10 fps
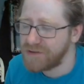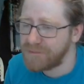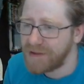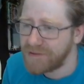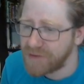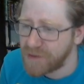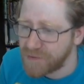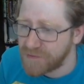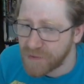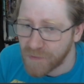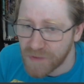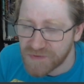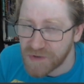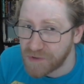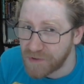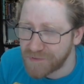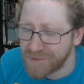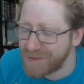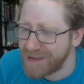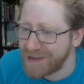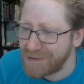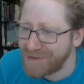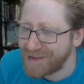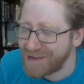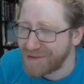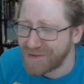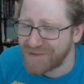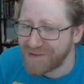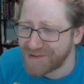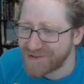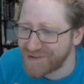painter output, which we are going to be including in our future